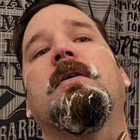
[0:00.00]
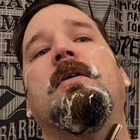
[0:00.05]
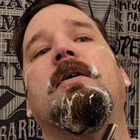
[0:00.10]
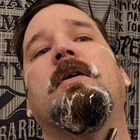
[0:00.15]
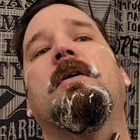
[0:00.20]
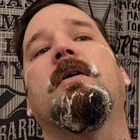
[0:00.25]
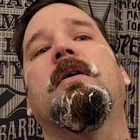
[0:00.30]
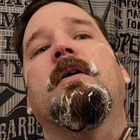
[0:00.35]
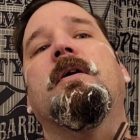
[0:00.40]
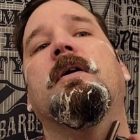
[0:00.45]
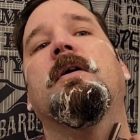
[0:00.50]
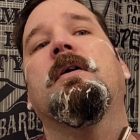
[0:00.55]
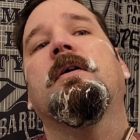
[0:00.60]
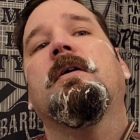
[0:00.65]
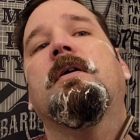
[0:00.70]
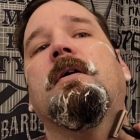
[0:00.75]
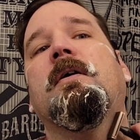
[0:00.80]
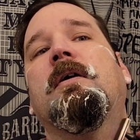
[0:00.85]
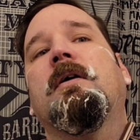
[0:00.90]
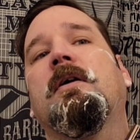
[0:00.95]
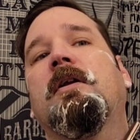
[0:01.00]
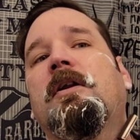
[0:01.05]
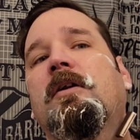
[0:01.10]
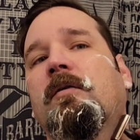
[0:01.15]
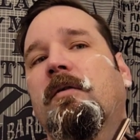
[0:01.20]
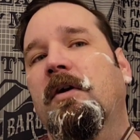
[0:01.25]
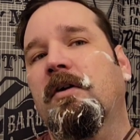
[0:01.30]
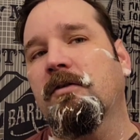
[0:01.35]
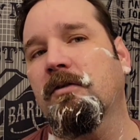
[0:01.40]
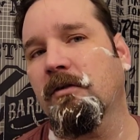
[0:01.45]
I think any
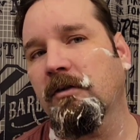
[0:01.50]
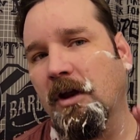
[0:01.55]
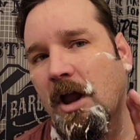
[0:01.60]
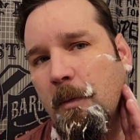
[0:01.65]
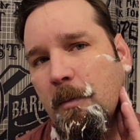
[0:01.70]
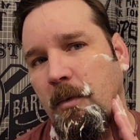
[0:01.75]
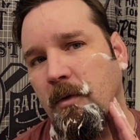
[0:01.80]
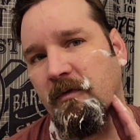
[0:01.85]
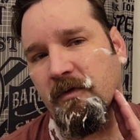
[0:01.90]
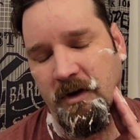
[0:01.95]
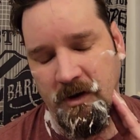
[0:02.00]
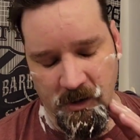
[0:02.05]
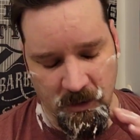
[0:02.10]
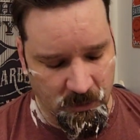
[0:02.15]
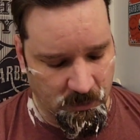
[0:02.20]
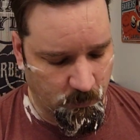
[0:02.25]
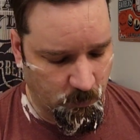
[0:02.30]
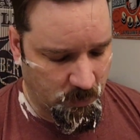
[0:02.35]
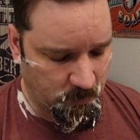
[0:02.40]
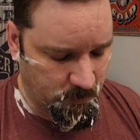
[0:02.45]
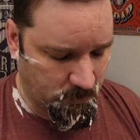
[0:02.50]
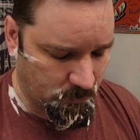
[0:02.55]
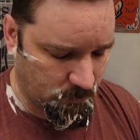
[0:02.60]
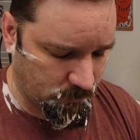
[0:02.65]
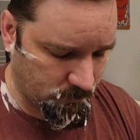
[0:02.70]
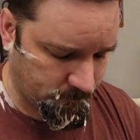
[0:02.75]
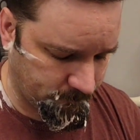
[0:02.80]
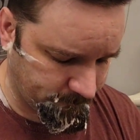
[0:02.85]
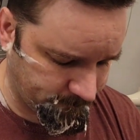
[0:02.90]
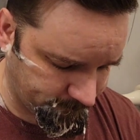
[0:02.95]
razor is capable of getting a weeper, but
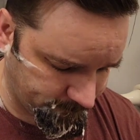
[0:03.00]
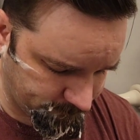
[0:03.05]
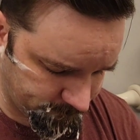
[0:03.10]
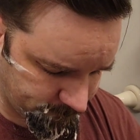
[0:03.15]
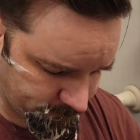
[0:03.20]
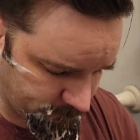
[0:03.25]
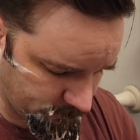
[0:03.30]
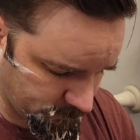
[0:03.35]
it's